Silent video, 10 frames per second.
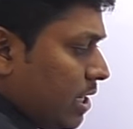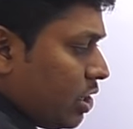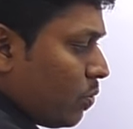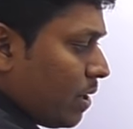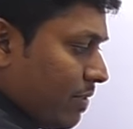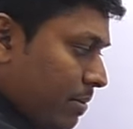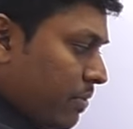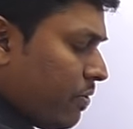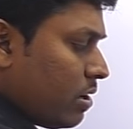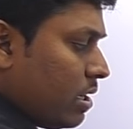into 1 will be
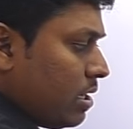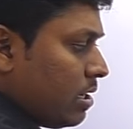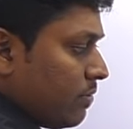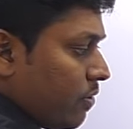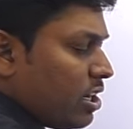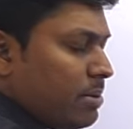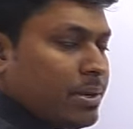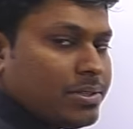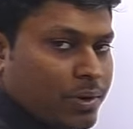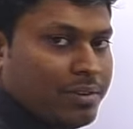40. 40
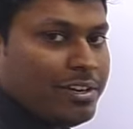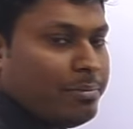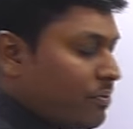plus 1 will be